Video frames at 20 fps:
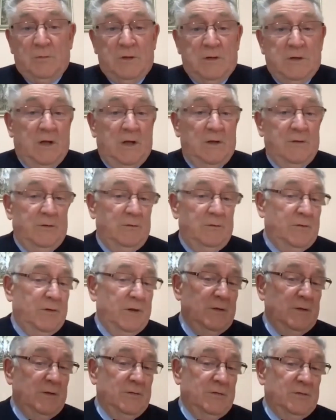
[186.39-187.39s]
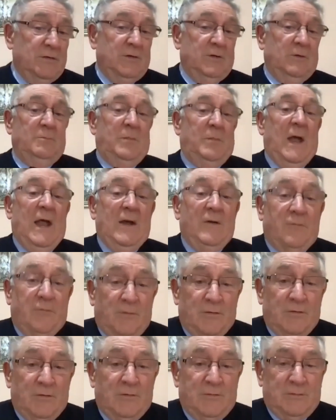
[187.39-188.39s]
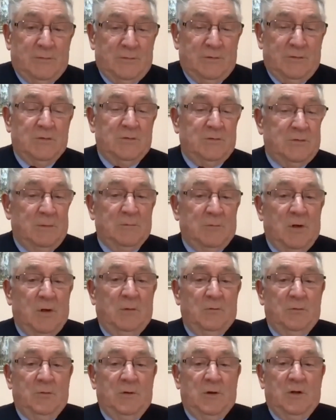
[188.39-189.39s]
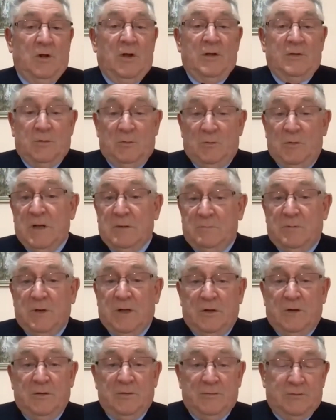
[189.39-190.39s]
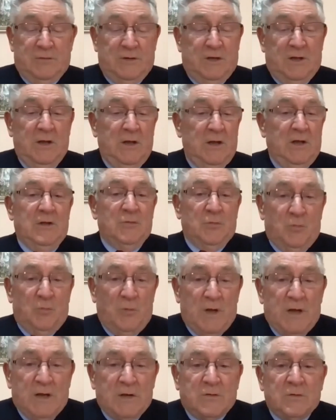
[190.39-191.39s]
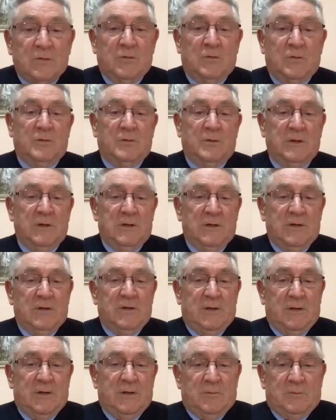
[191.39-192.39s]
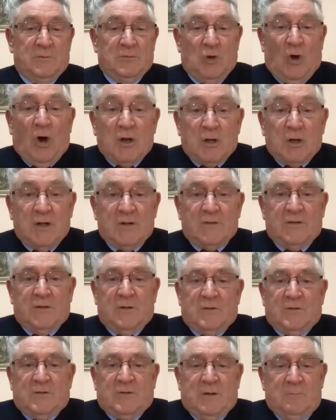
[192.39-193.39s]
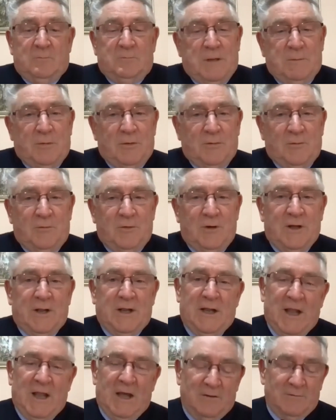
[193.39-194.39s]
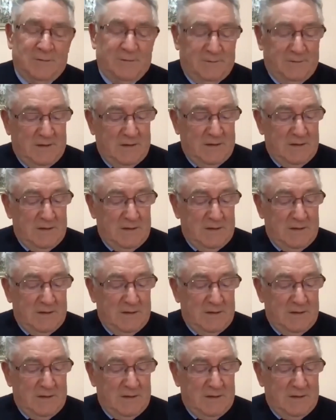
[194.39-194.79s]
We know there are things that are bad for us that sometimes we like to eat because they're sweet, or the chocolate that some people really love.